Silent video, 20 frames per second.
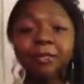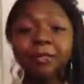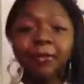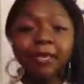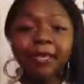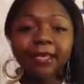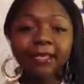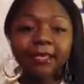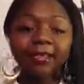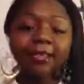is
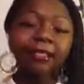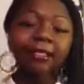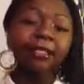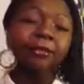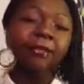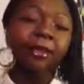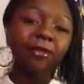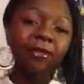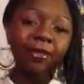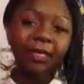Mecca, and this
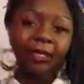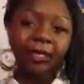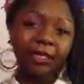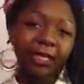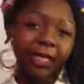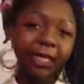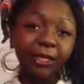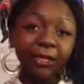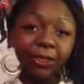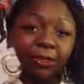is my videos.
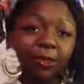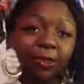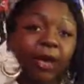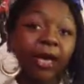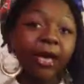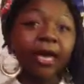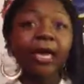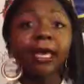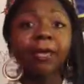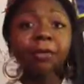How do you
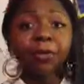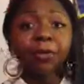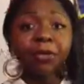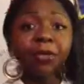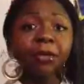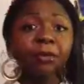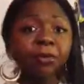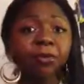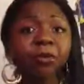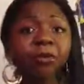why I am your
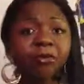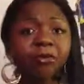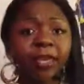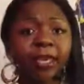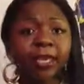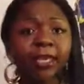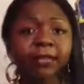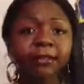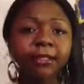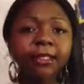number one
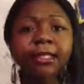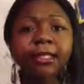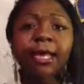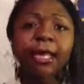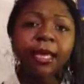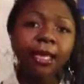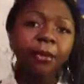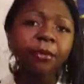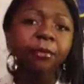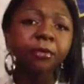fan, because I
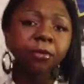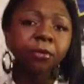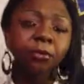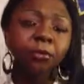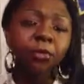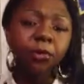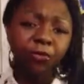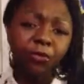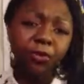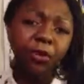am
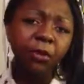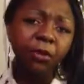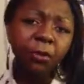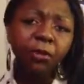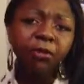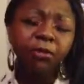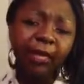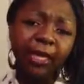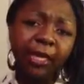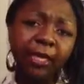one of your number
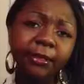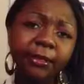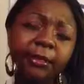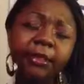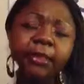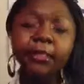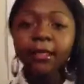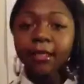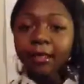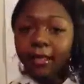one fans.
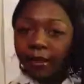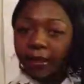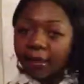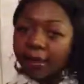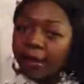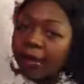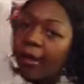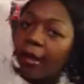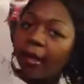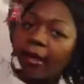
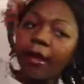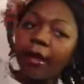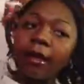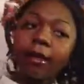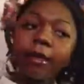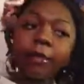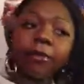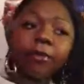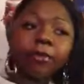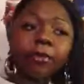
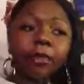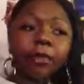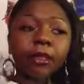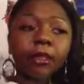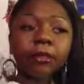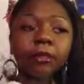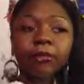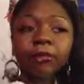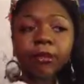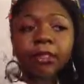
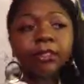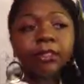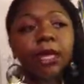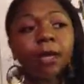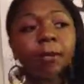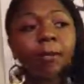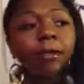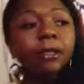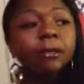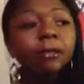The first
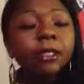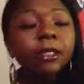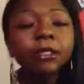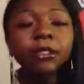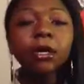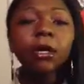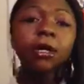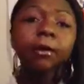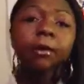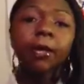topic I'm going to
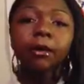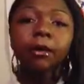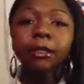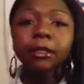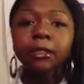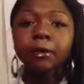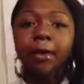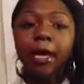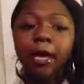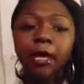talk
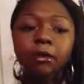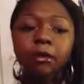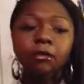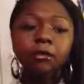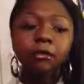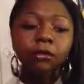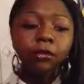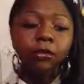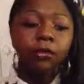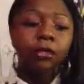about
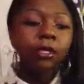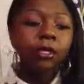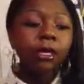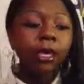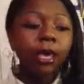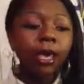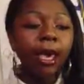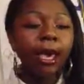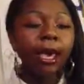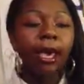
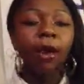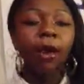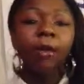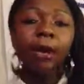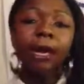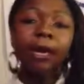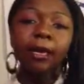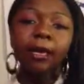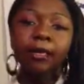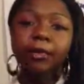how
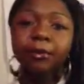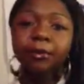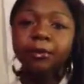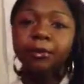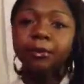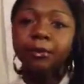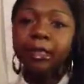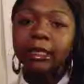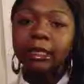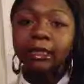I
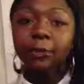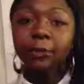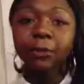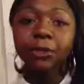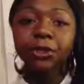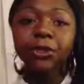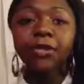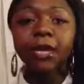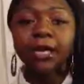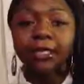
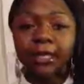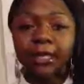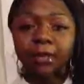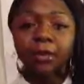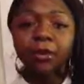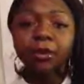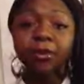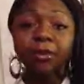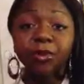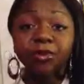support you guys and how
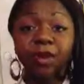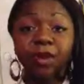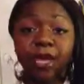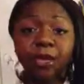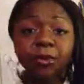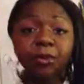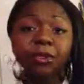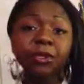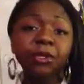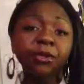long I've been
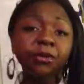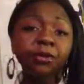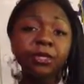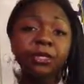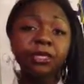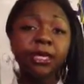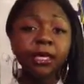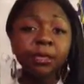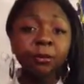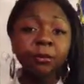riding with you. The
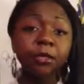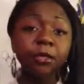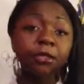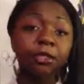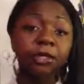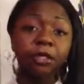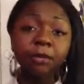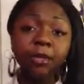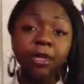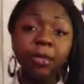second one's
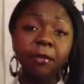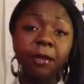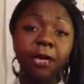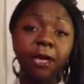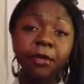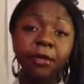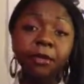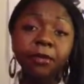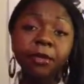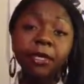going to be
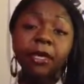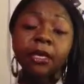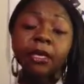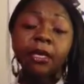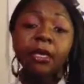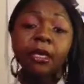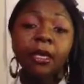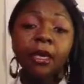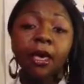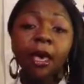about
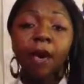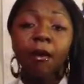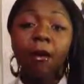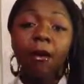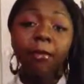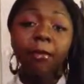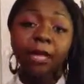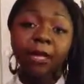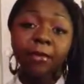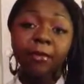how I
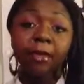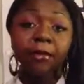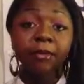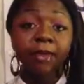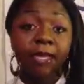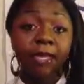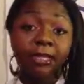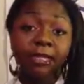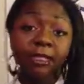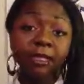apply being
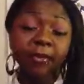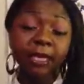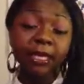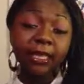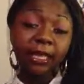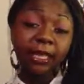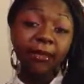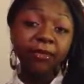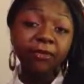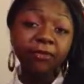mindless to my
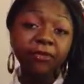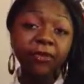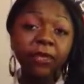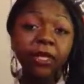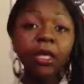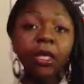life.